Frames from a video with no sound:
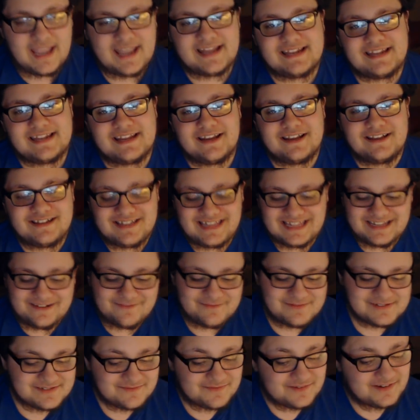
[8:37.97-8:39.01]
and
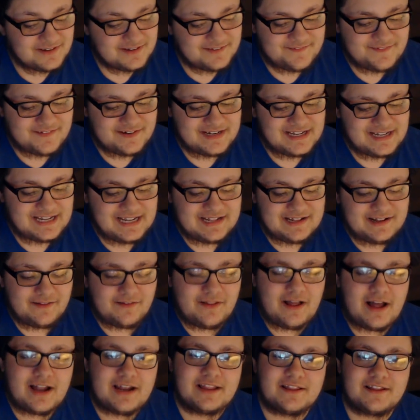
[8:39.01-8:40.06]
it was really funny. And
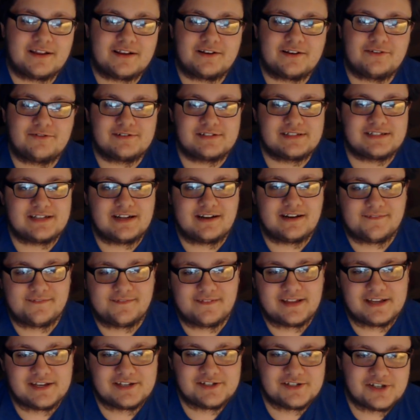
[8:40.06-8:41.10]
a lot of the cool
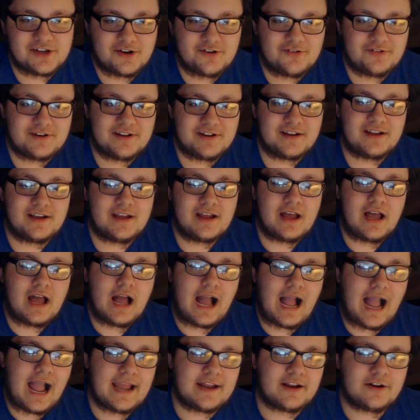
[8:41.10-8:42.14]
stuff they showed,
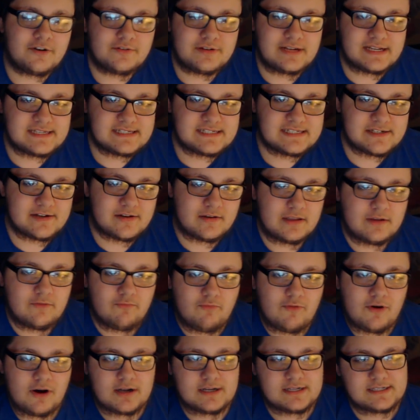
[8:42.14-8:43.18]
I don't necessarily
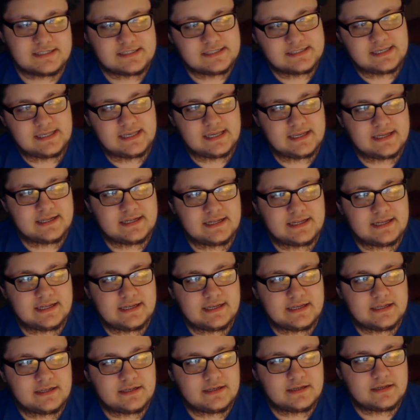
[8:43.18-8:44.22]
want to see it
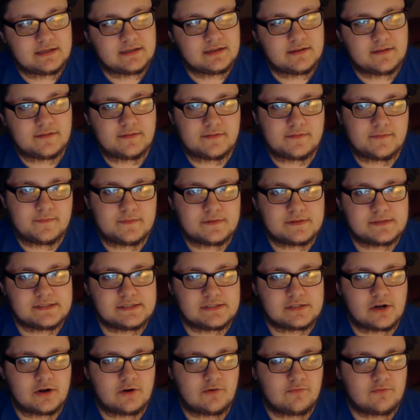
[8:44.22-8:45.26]
in the
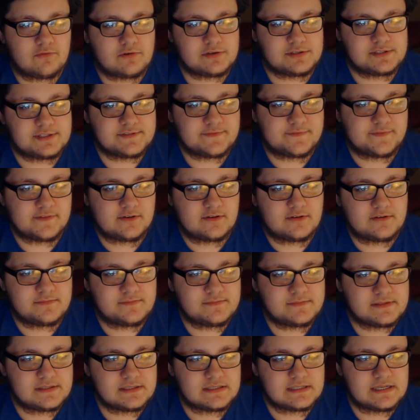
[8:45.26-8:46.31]
Star Wars
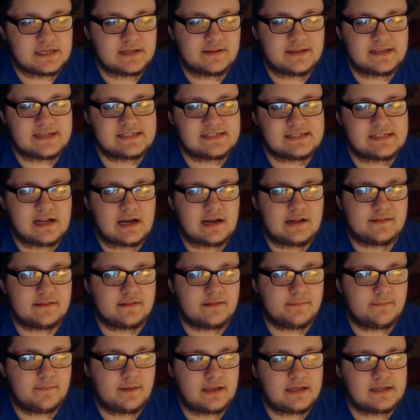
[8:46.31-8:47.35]
films, at least
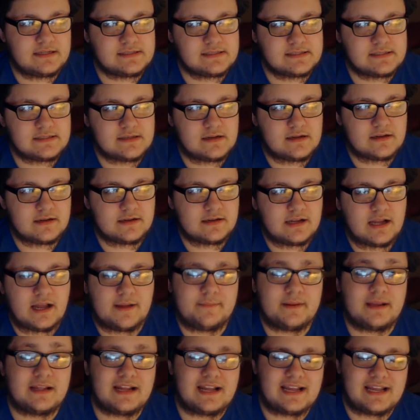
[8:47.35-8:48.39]
not the main saga.
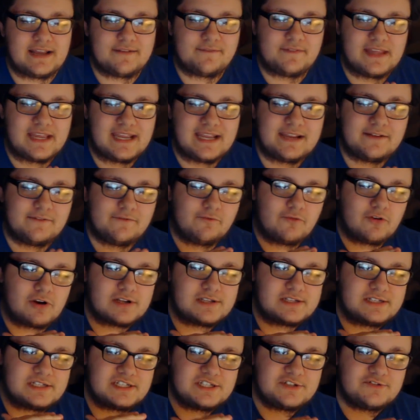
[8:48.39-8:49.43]
I mean, if they
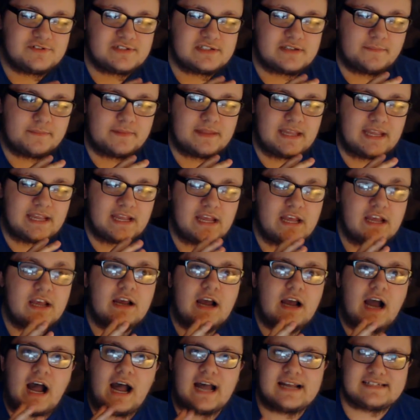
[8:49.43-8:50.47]
were to do something
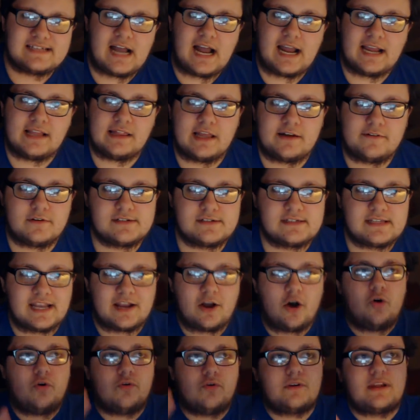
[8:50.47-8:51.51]
as high level as,
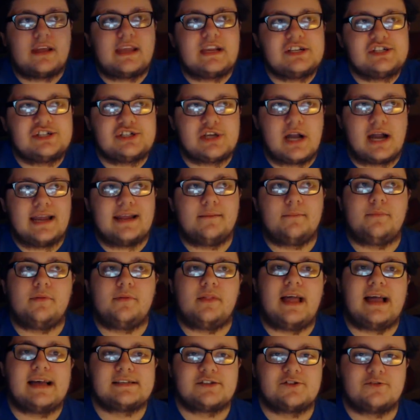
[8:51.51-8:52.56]
like, holding giant
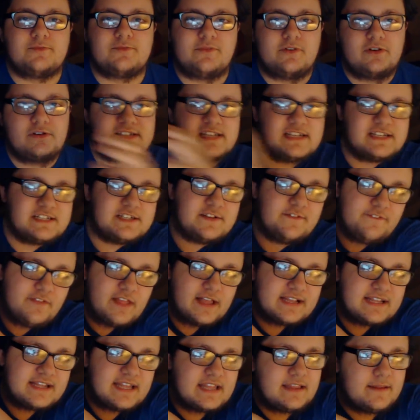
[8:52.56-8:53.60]
blaster bolts and
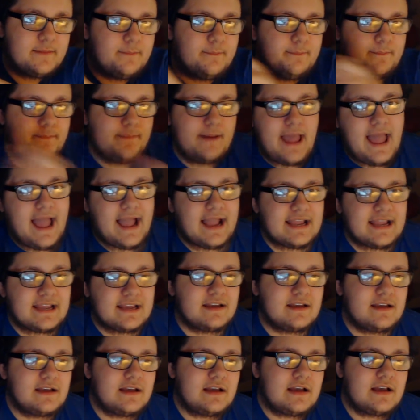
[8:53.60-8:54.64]
deflecting them
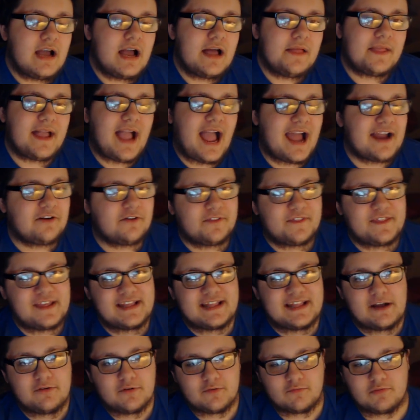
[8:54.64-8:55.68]
back, like, I don't
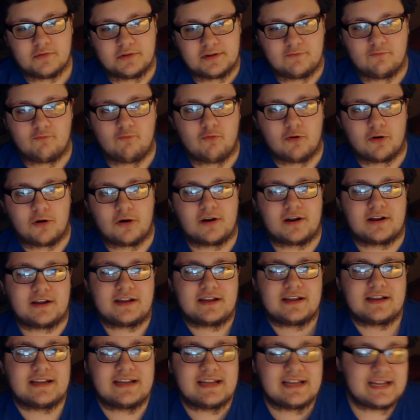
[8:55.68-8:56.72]
think that would really
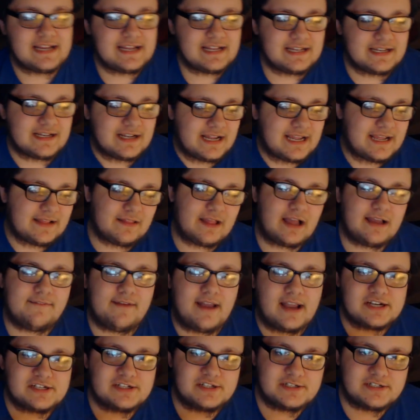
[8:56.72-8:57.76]
work in a
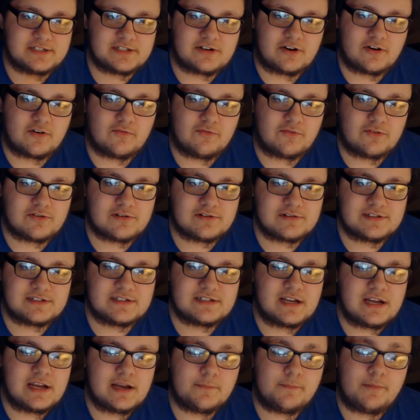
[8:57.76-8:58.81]
live-action Star
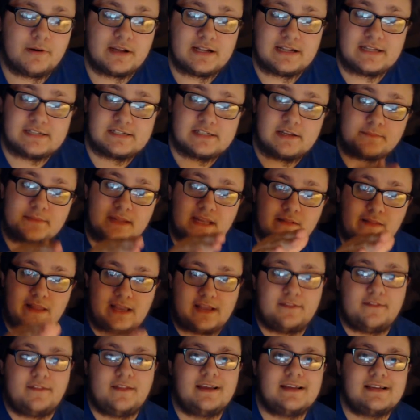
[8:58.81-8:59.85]
Wars, but something
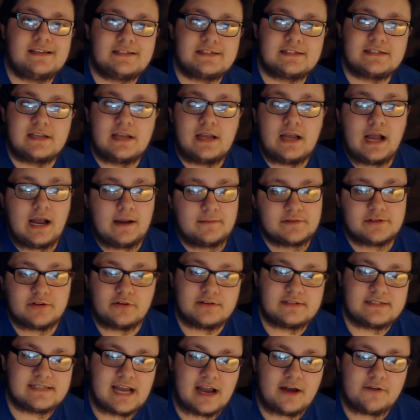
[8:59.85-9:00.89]
like this, I'm
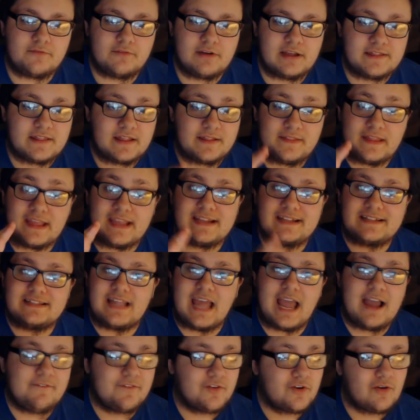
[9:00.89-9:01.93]
totally down with, and they
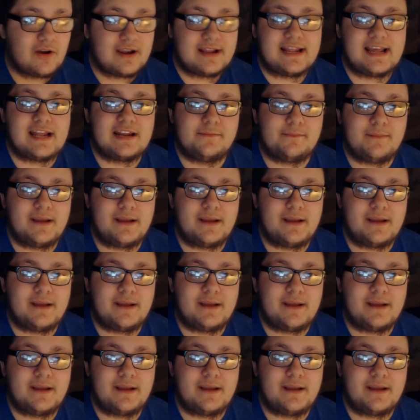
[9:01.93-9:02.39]
have great